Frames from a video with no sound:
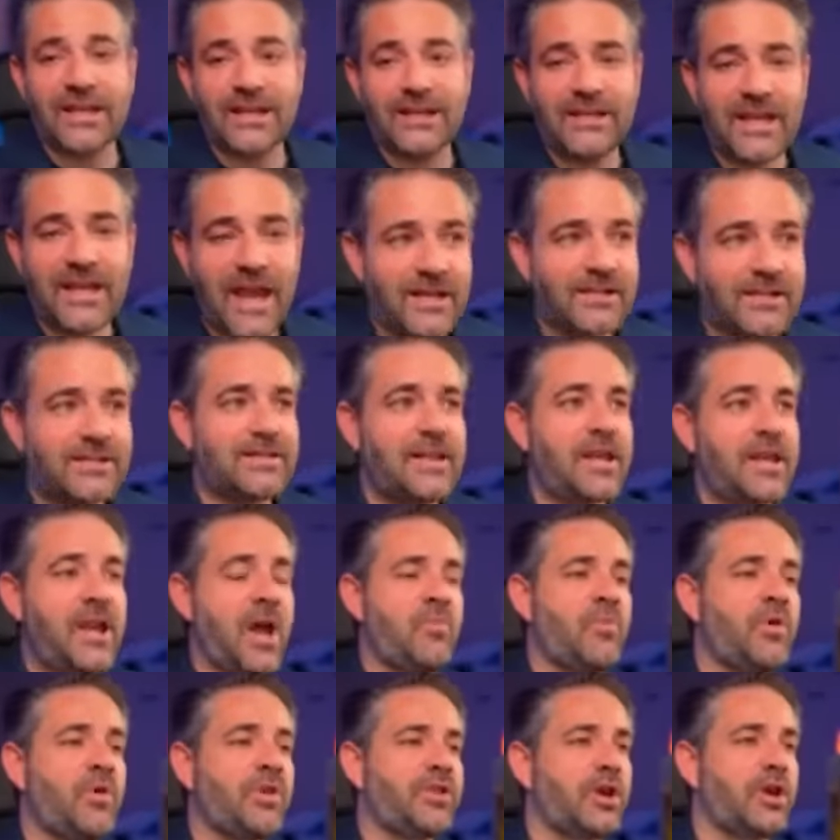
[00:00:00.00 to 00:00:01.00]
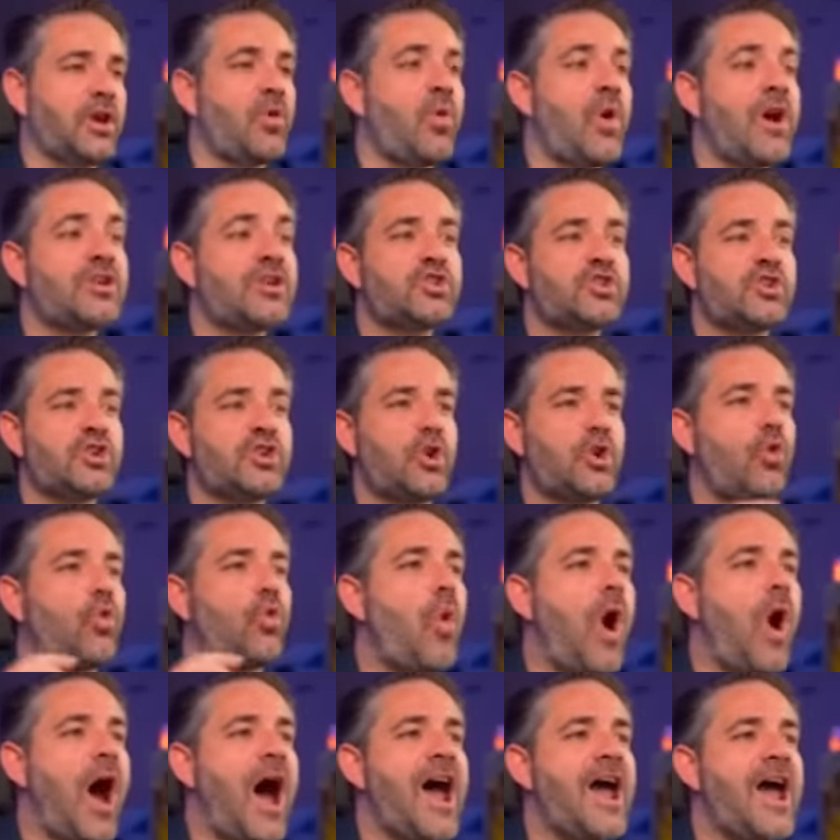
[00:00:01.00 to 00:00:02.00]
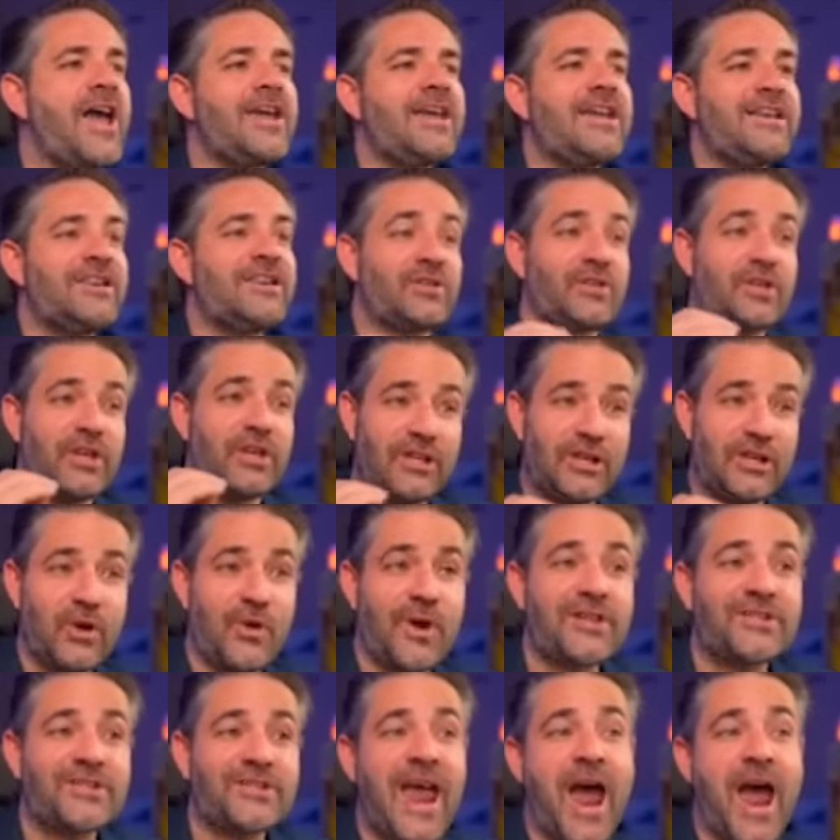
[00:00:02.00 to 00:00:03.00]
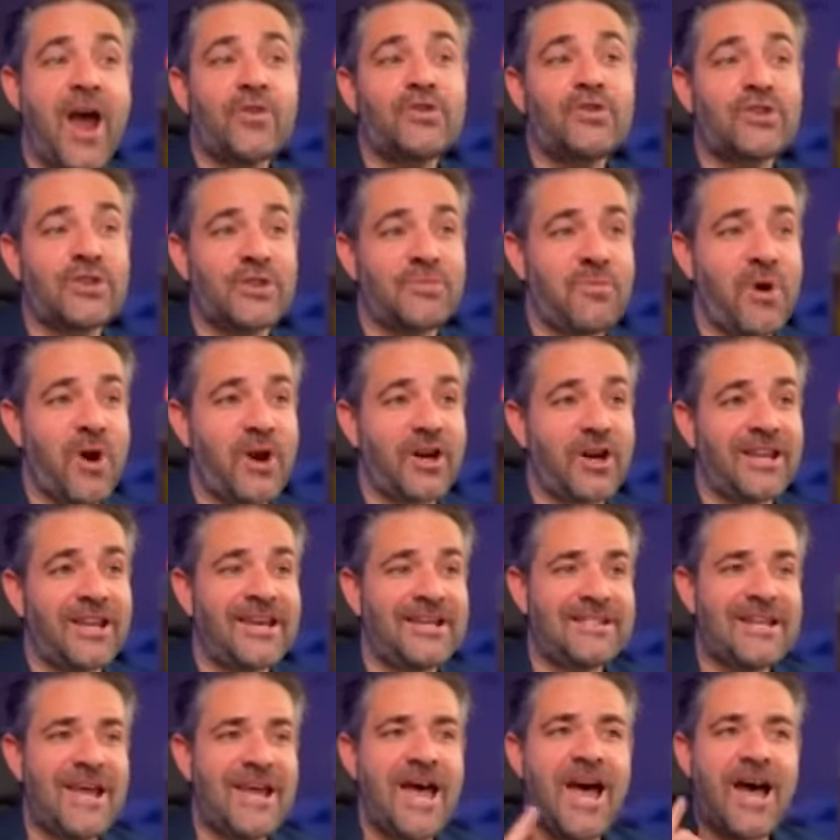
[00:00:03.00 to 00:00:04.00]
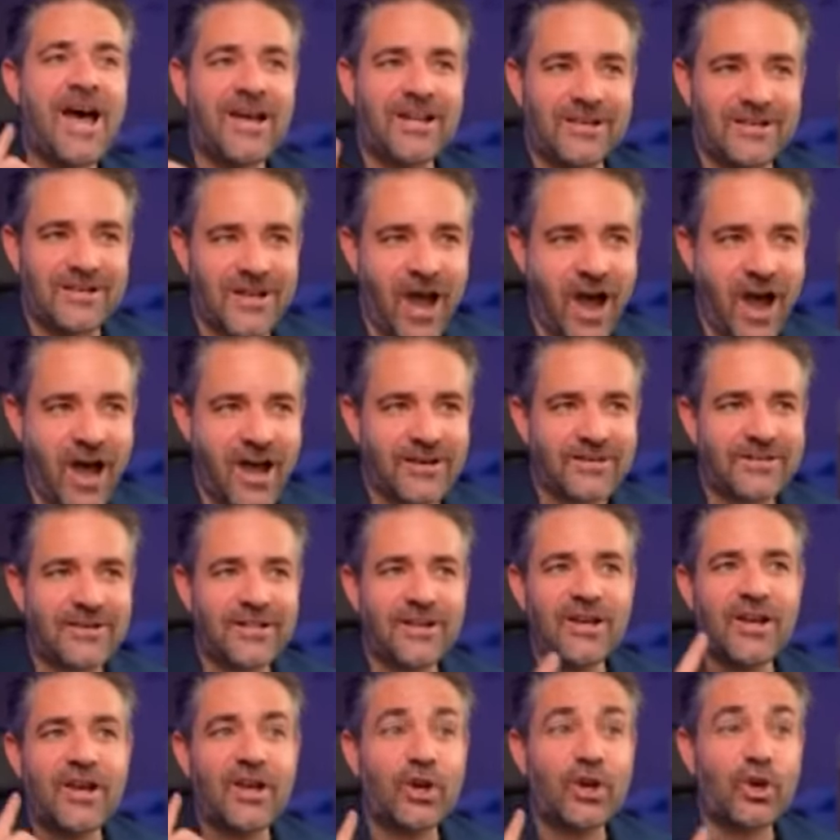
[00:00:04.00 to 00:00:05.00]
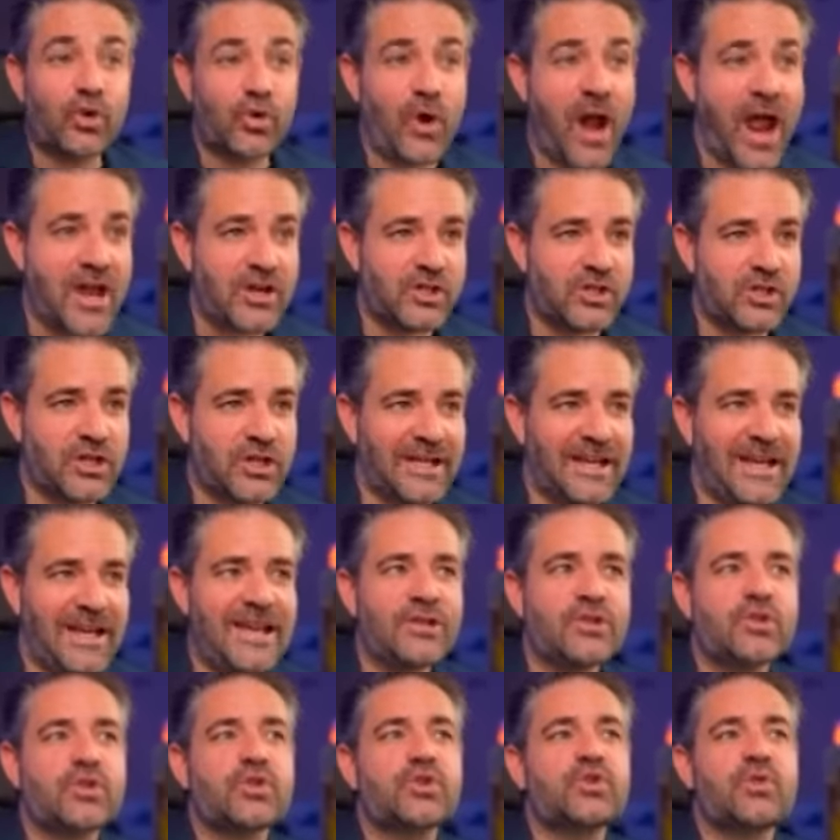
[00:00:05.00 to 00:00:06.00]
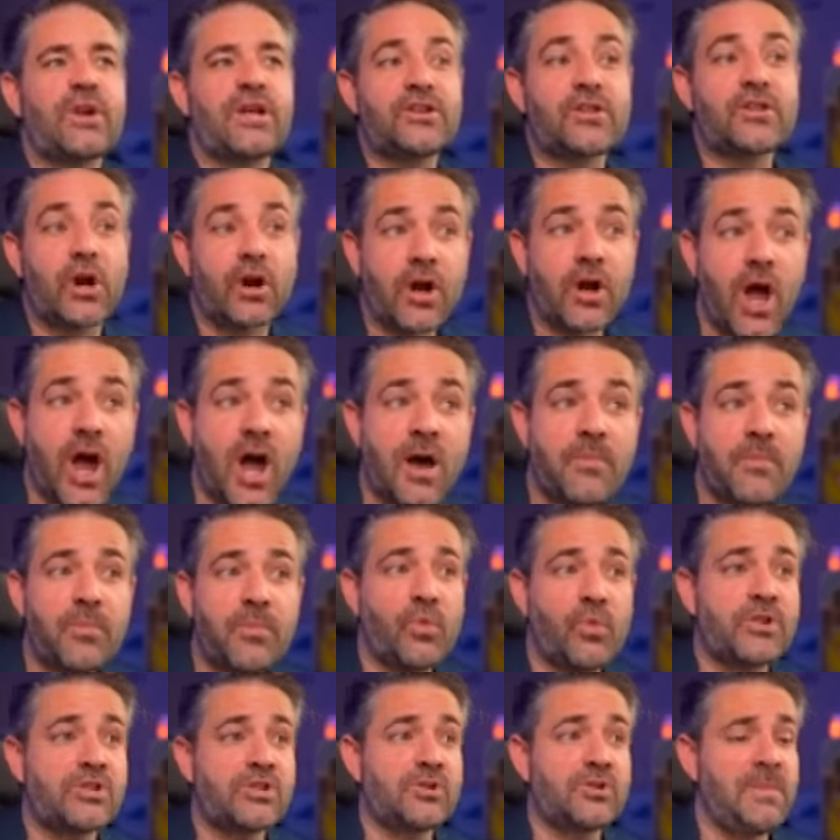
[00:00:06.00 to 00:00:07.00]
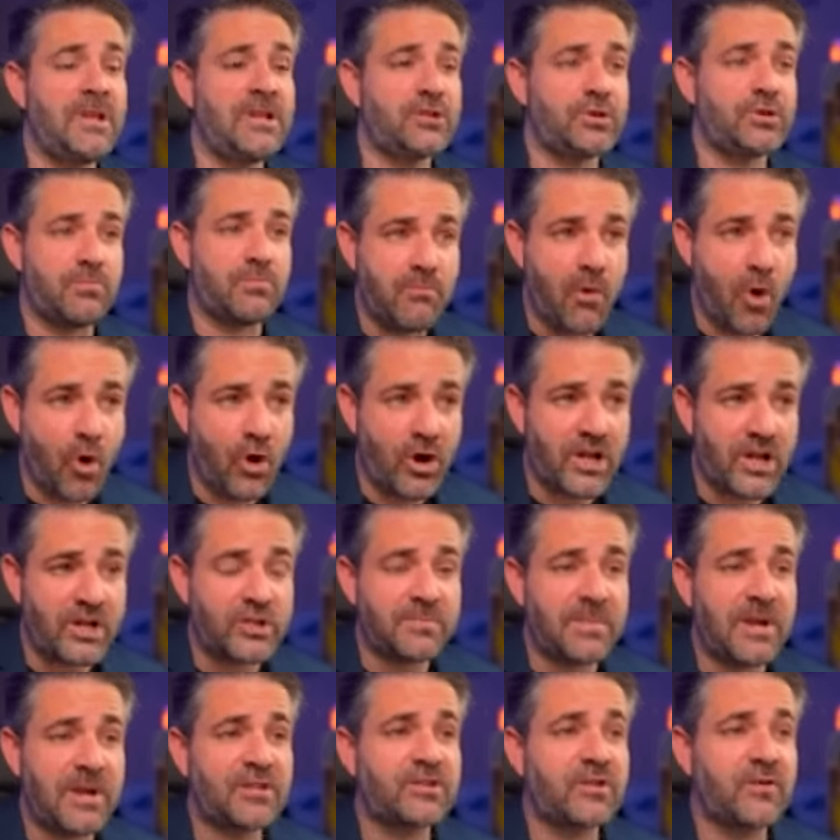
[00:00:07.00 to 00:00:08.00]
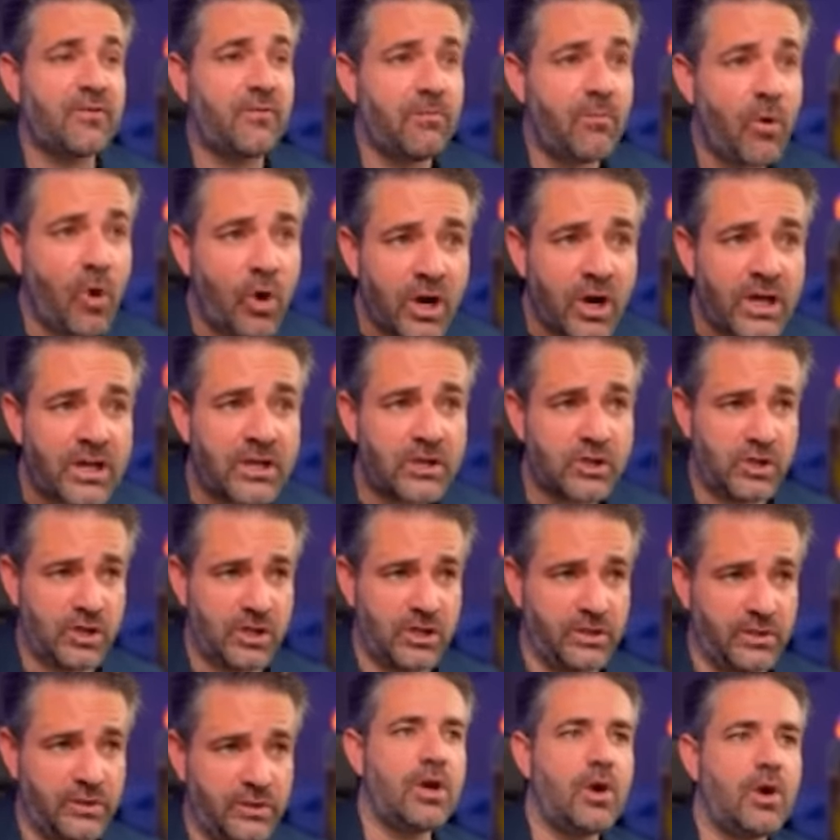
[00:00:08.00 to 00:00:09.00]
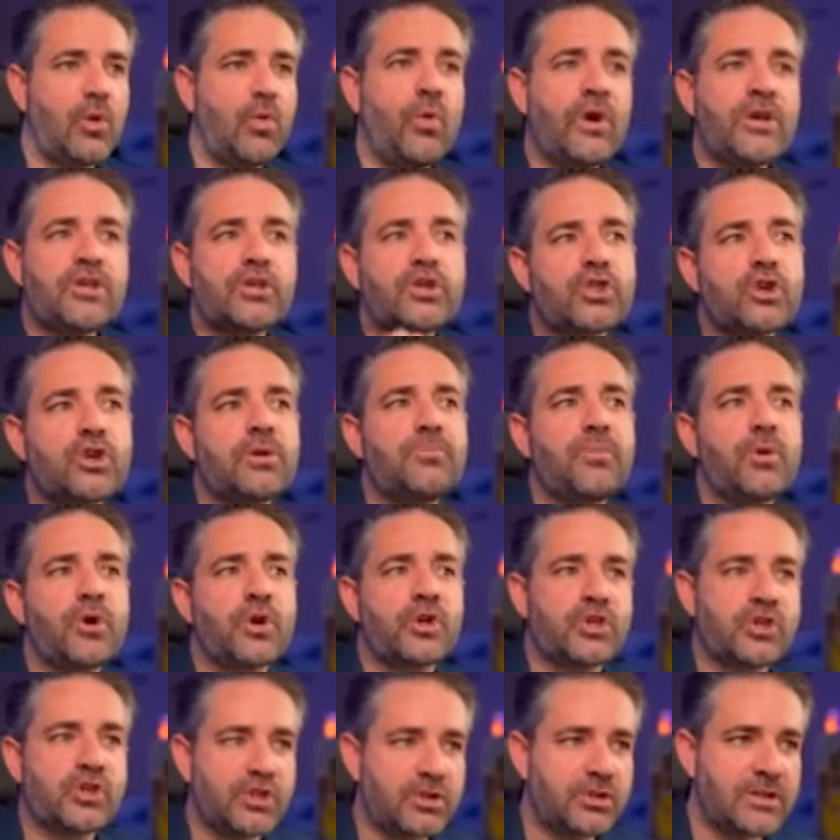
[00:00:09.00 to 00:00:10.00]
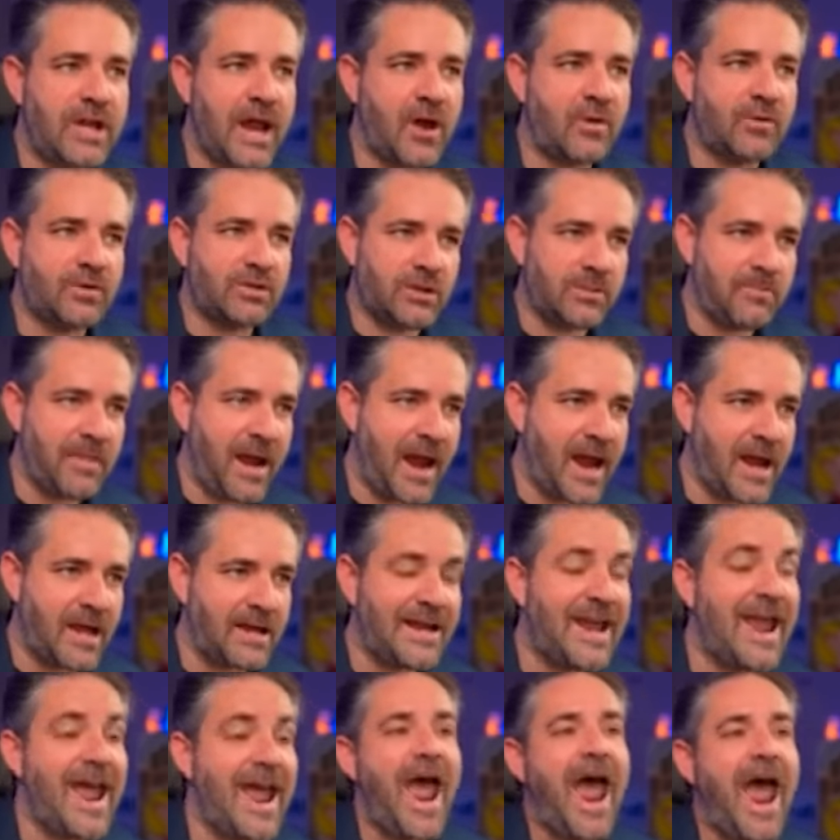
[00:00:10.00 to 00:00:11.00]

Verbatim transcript: the gates, they come with the question why is the US housing market not crashing? Interest rates are up, which means more expensive mortgages, which should push down demand.